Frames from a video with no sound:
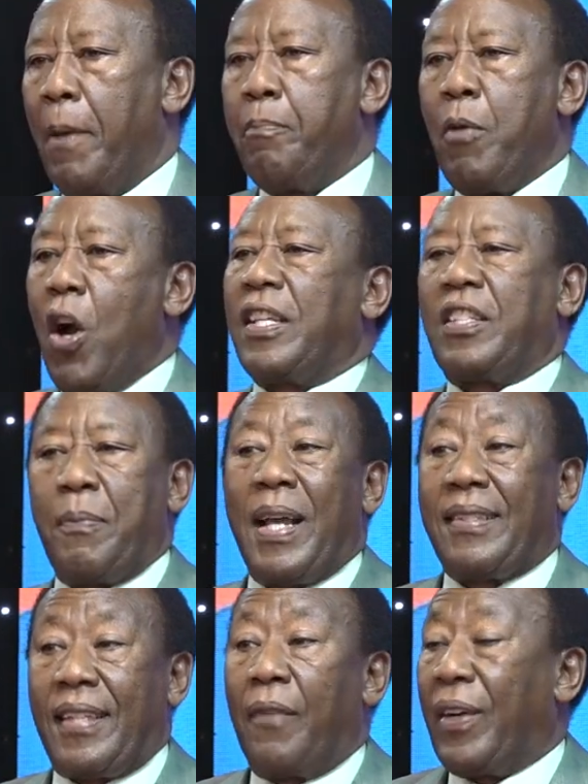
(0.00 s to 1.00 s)
Moses,
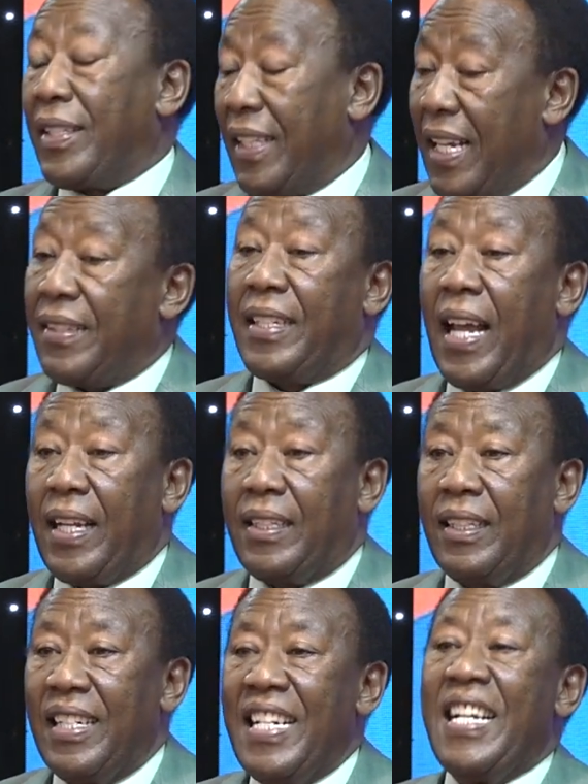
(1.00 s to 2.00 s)
my servant, is
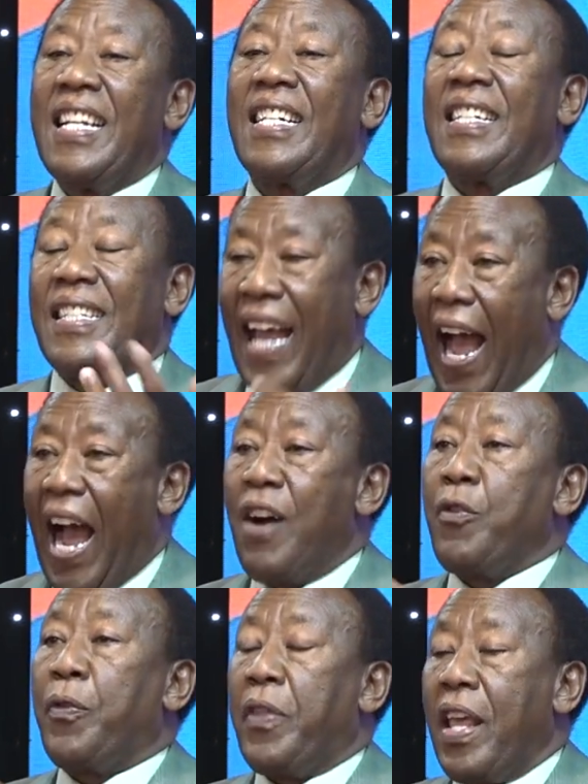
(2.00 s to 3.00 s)
dead.
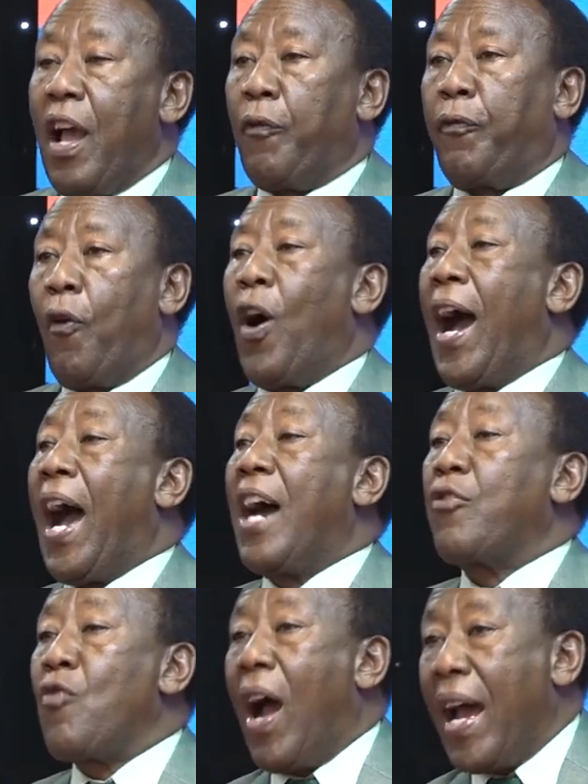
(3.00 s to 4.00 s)
Now, therefore,
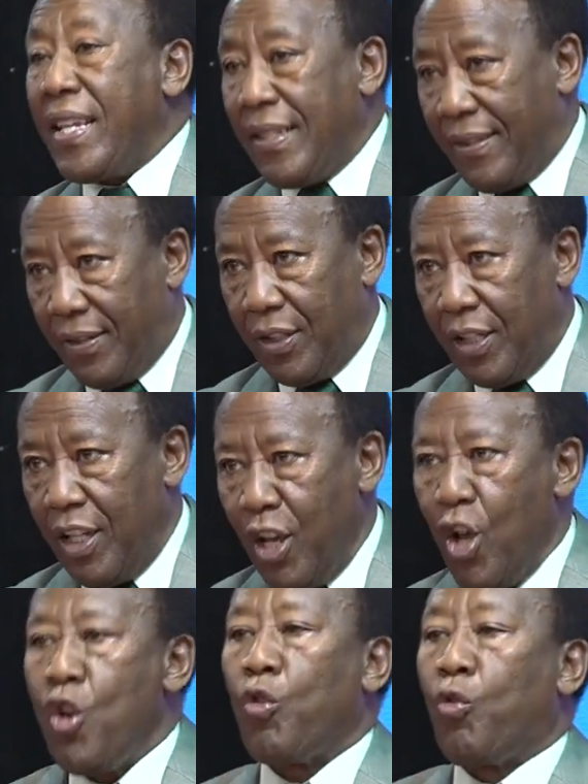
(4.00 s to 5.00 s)
arise
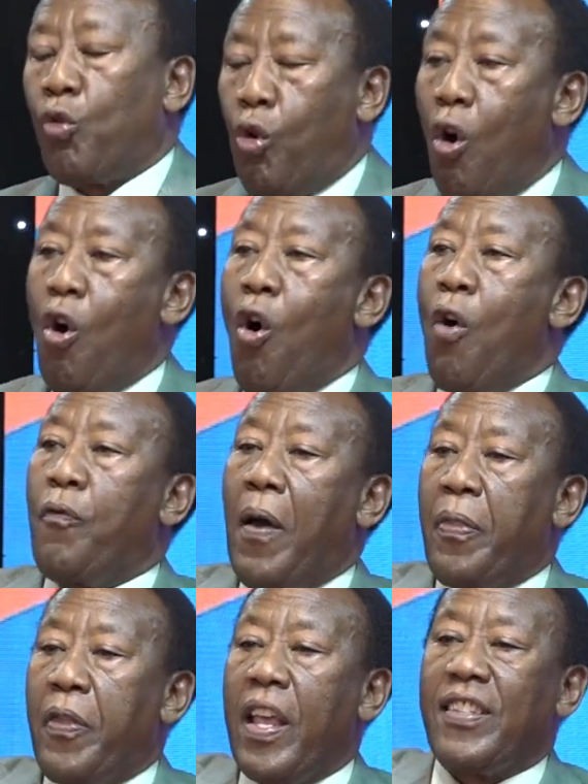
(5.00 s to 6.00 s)
Go
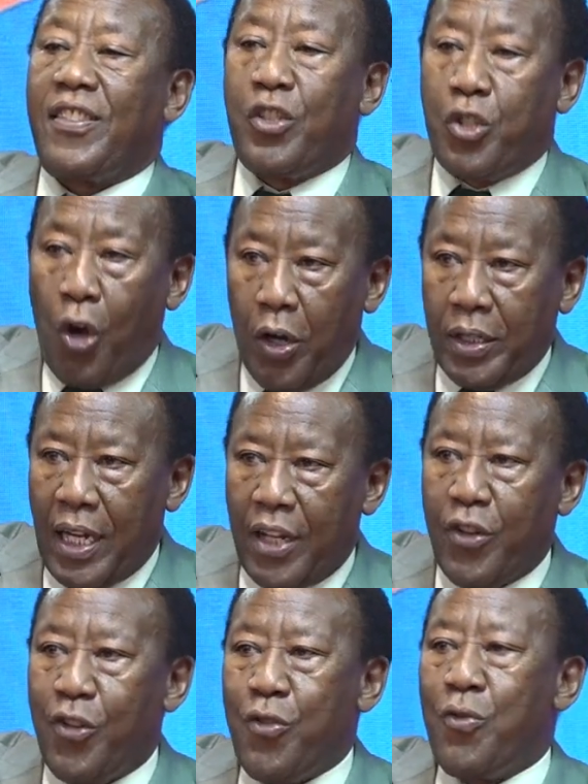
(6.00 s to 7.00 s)
over this
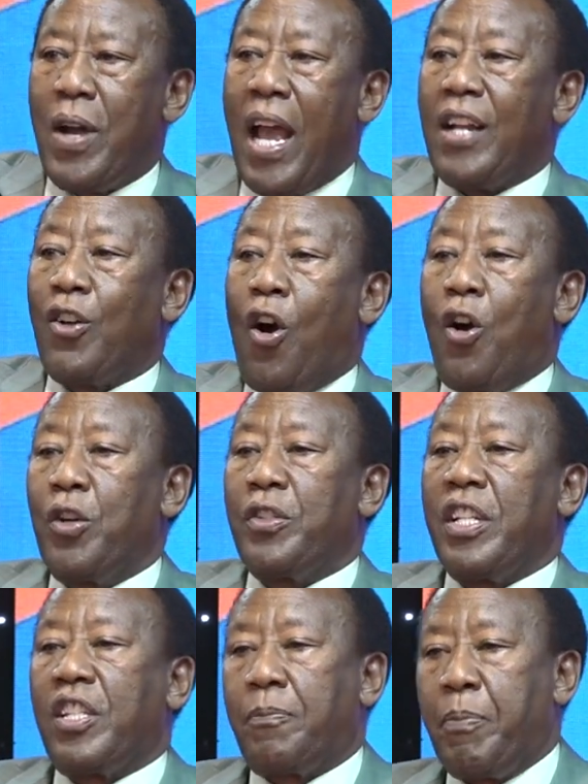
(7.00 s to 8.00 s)
Jordan, you and all
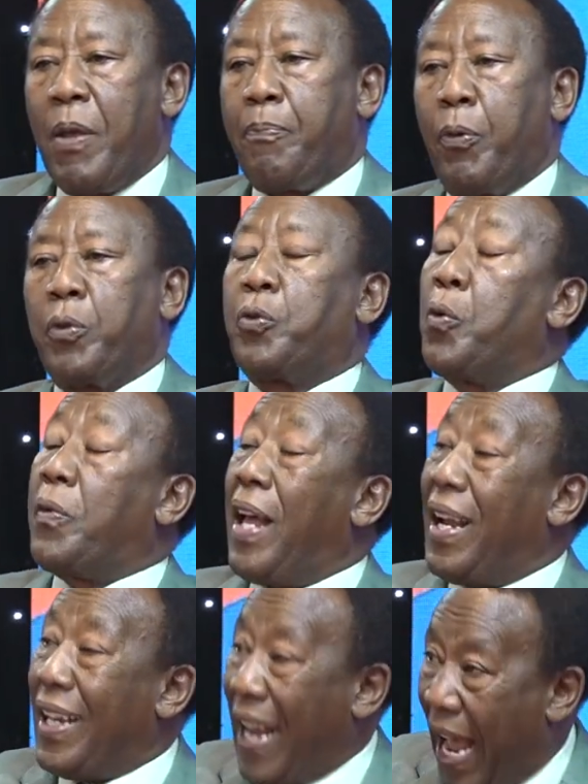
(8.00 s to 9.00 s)
these people, to
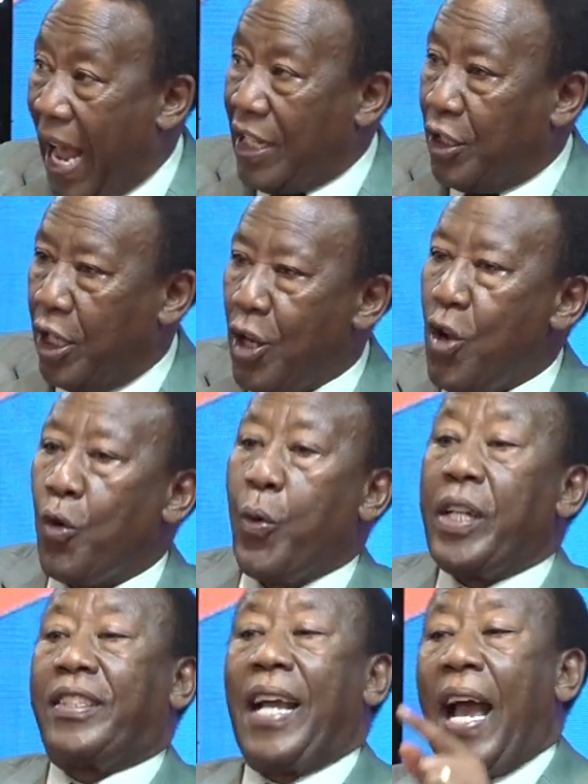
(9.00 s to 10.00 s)
the land
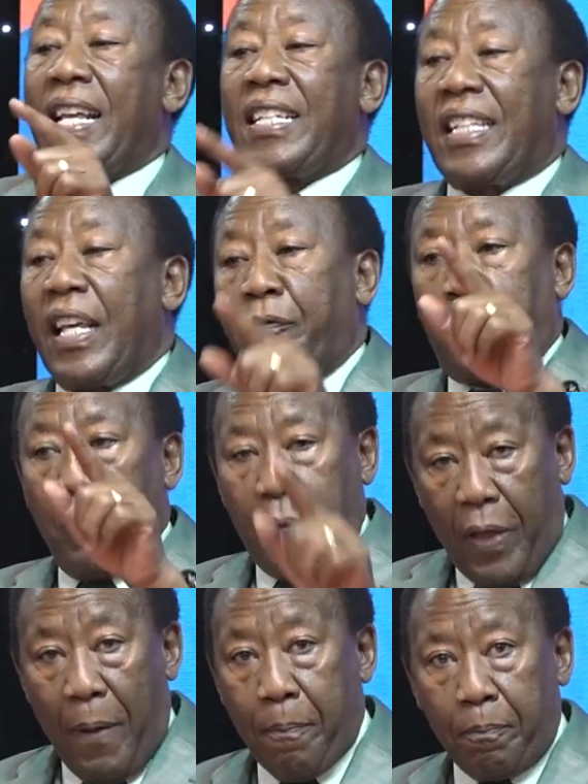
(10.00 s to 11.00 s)
which I give to
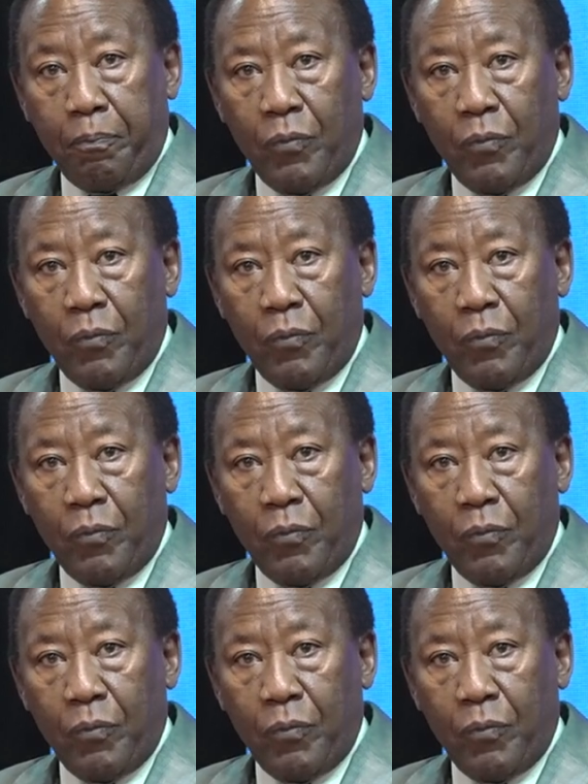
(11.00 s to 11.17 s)
them